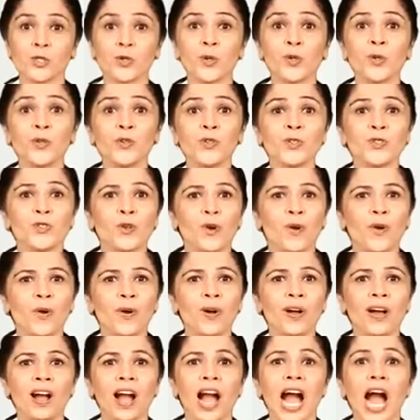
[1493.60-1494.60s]
So you saw
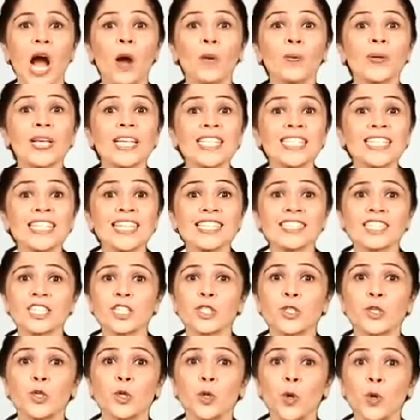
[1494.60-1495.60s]
how easy it
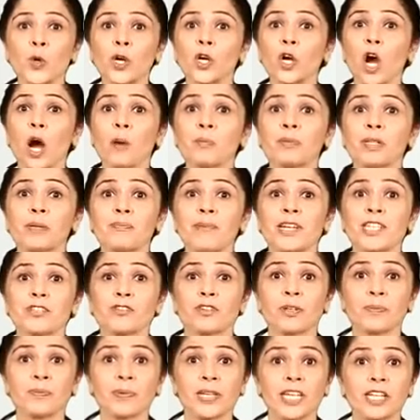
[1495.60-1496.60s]
is to cook a
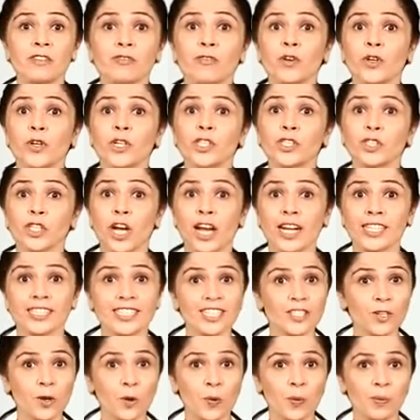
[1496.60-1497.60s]
complimentary meal for your child
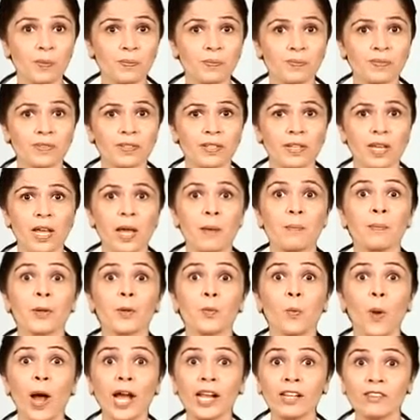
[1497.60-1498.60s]
at home.
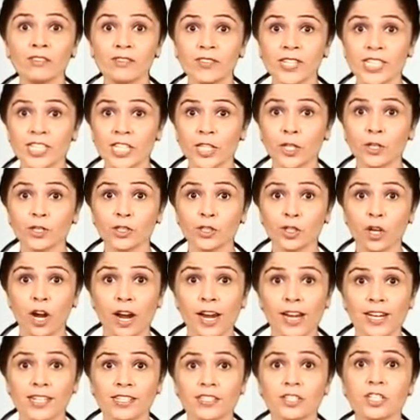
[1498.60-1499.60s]
But while feeding your
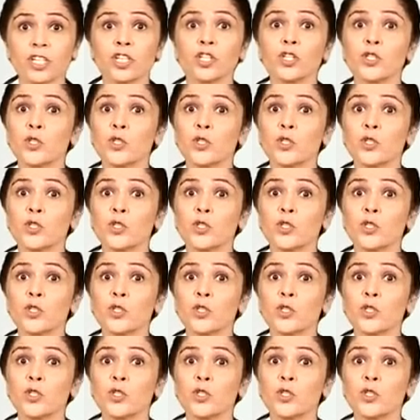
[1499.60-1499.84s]
child,